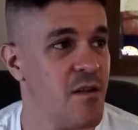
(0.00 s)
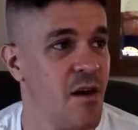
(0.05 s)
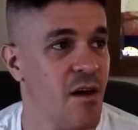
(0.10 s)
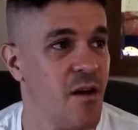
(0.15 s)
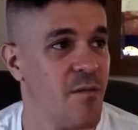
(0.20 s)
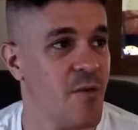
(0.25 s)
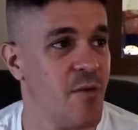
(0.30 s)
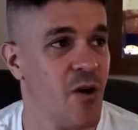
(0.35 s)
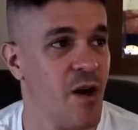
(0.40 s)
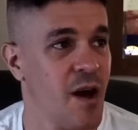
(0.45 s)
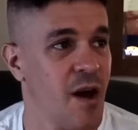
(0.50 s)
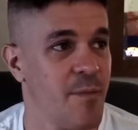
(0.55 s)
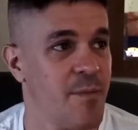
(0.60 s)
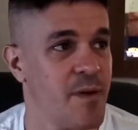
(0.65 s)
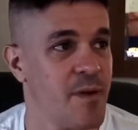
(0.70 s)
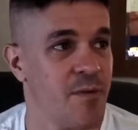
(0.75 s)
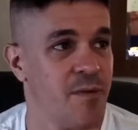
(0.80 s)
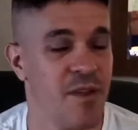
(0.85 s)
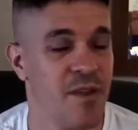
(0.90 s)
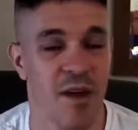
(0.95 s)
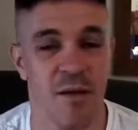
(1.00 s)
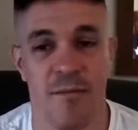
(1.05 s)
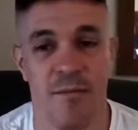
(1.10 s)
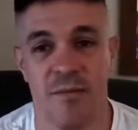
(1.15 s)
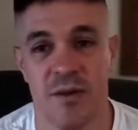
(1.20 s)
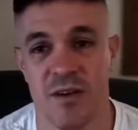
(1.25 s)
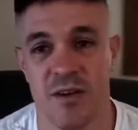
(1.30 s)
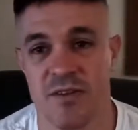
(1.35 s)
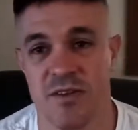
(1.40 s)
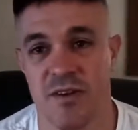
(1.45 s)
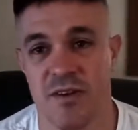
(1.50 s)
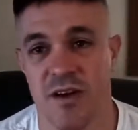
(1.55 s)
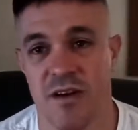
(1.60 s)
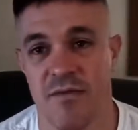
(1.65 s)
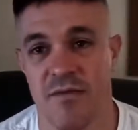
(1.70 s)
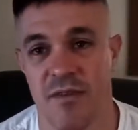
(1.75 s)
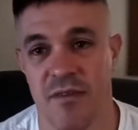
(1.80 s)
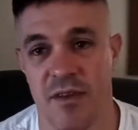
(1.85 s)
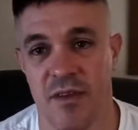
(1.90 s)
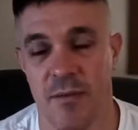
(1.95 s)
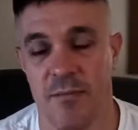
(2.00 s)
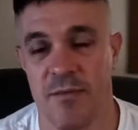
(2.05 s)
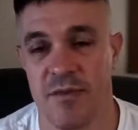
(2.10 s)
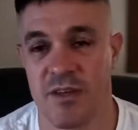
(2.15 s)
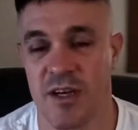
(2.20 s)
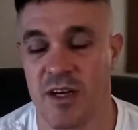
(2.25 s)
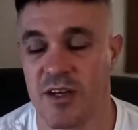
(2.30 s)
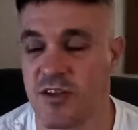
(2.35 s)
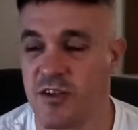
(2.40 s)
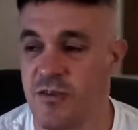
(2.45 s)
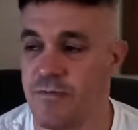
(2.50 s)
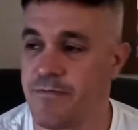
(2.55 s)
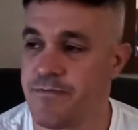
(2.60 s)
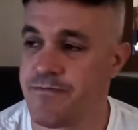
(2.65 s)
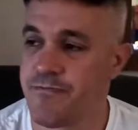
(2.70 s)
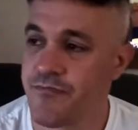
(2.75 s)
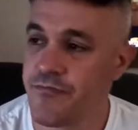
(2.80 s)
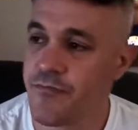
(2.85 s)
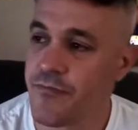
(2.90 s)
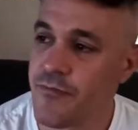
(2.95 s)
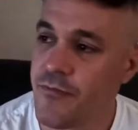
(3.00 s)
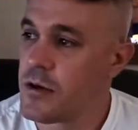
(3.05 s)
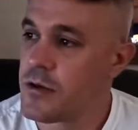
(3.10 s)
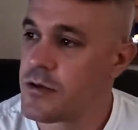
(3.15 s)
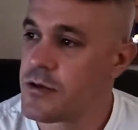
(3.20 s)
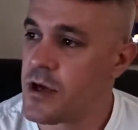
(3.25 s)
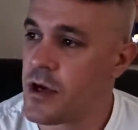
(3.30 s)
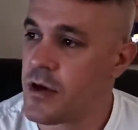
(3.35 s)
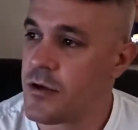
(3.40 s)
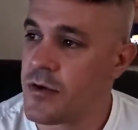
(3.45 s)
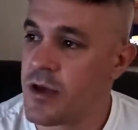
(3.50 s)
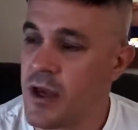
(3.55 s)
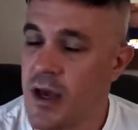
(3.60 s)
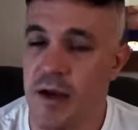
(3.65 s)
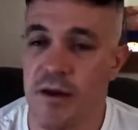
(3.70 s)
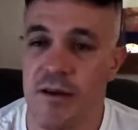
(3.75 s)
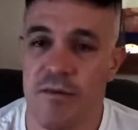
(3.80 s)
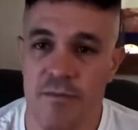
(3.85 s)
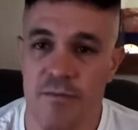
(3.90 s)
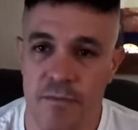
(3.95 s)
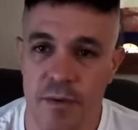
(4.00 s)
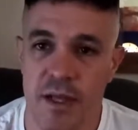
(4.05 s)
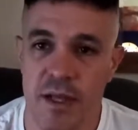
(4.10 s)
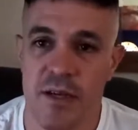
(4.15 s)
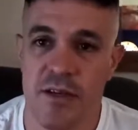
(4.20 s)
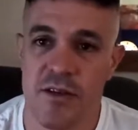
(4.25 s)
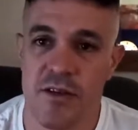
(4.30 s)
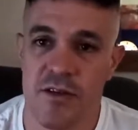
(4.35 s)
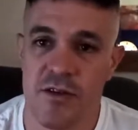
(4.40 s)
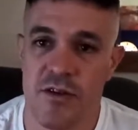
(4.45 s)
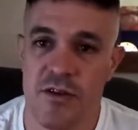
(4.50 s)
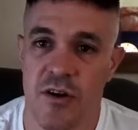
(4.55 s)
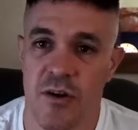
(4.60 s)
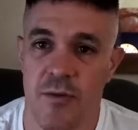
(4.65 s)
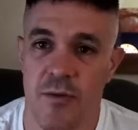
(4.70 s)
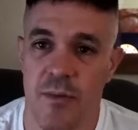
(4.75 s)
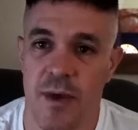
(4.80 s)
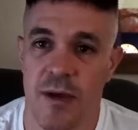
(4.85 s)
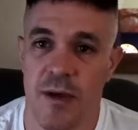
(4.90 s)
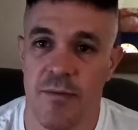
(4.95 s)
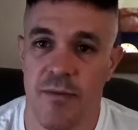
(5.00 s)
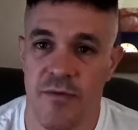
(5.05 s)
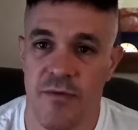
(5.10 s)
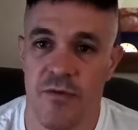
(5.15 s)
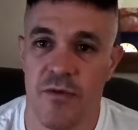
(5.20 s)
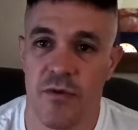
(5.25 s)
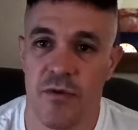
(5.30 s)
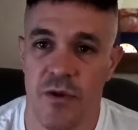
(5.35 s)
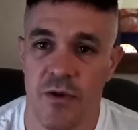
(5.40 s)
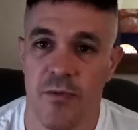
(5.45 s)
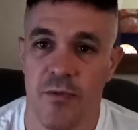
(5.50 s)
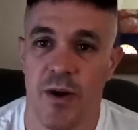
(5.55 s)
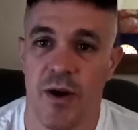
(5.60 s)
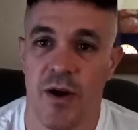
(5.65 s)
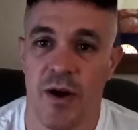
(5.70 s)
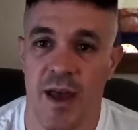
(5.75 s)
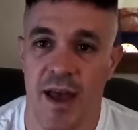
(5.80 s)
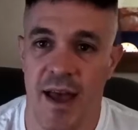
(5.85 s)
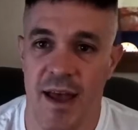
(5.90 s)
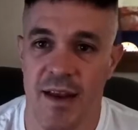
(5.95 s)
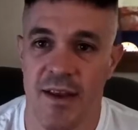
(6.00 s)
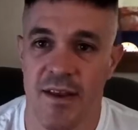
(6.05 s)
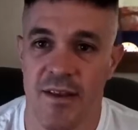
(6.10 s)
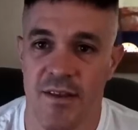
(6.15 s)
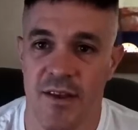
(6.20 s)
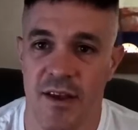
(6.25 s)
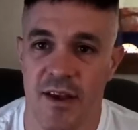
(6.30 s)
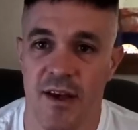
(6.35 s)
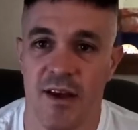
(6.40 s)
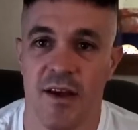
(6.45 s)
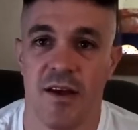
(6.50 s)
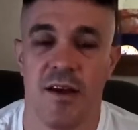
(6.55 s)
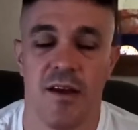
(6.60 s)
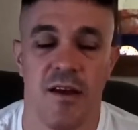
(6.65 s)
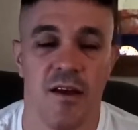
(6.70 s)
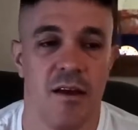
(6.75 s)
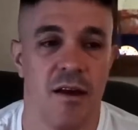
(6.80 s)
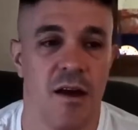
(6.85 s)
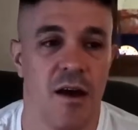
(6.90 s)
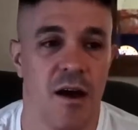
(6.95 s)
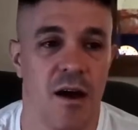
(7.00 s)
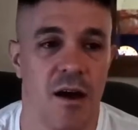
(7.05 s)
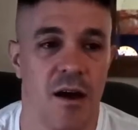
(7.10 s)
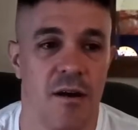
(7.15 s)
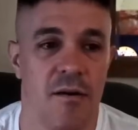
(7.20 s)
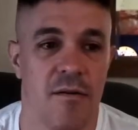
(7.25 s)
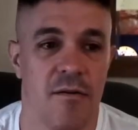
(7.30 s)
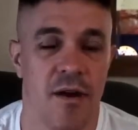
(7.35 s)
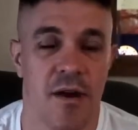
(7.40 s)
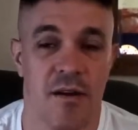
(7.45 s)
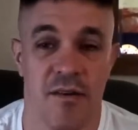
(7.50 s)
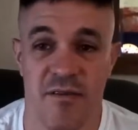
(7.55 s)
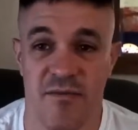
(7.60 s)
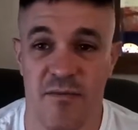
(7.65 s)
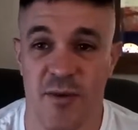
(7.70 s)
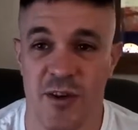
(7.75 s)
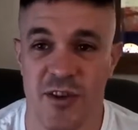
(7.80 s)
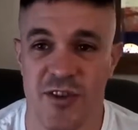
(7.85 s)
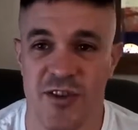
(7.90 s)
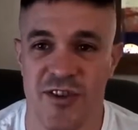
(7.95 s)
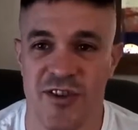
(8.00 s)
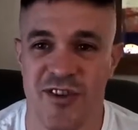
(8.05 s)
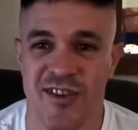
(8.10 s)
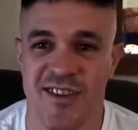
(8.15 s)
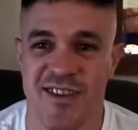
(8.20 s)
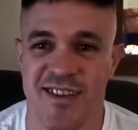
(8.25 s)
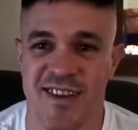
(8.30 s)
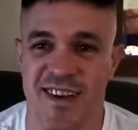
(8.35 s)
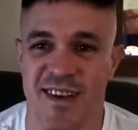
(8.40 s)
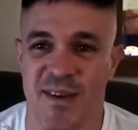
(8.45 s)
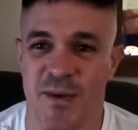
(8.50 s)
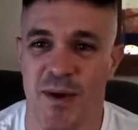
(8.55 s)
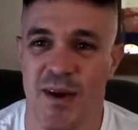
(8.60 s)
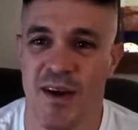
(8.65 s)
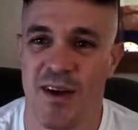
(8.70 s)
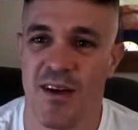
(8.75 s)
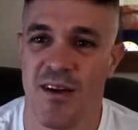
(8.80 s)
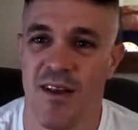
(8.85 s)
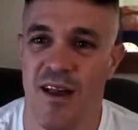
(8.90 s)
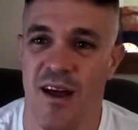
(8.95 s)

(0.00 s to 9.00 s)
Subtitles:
I'm not happy with them because they don't have the thumb protection. So yeah, please consult me before you buy anything, any of my students anyway.